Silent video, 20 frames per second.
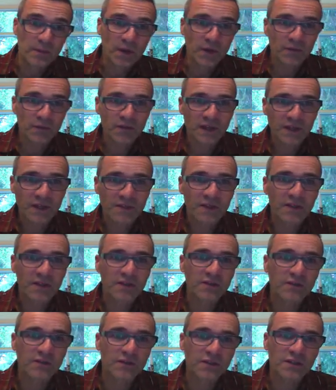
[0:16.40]

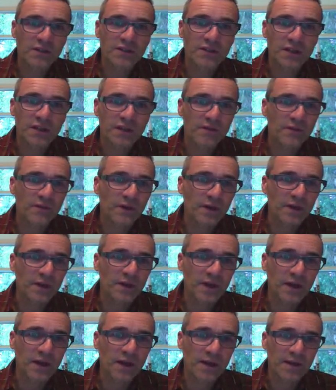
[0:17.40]
tasty, delicious stuff
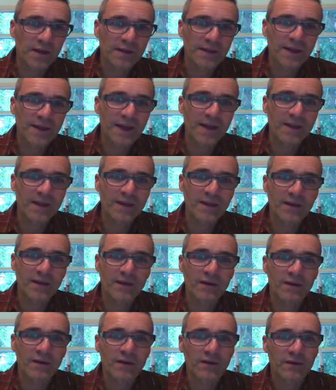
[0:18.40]
like cake
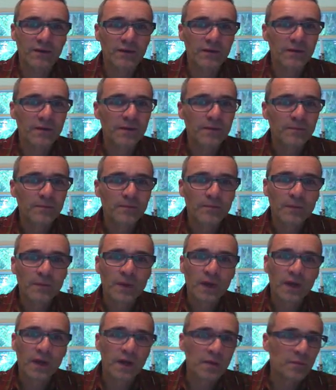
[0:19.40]
here,
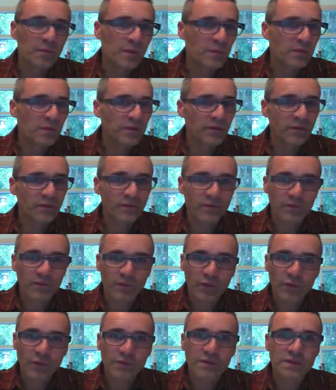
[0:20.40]
or maybe even
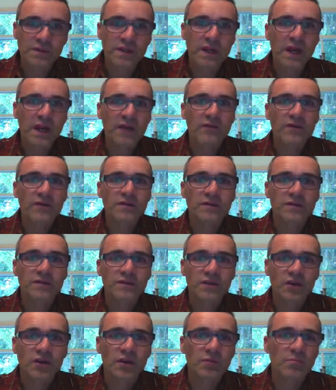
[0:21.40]
fruits that have it.
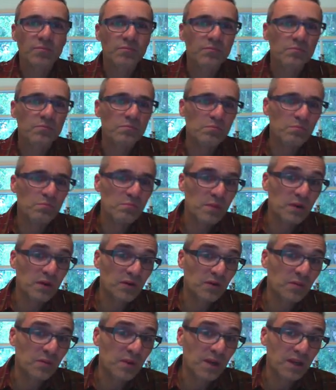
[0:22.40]
Syrup,
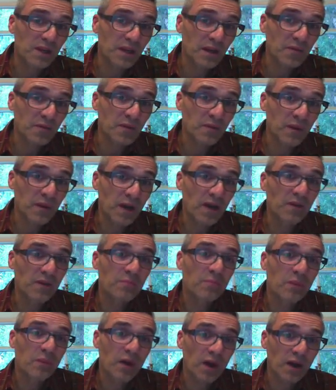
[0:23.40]
milk might come to
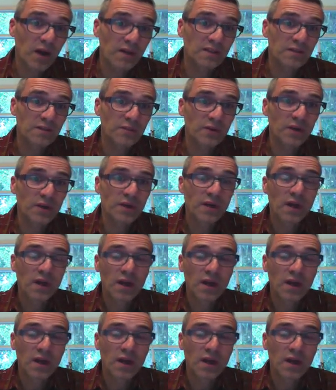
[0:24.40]
mind, possibly.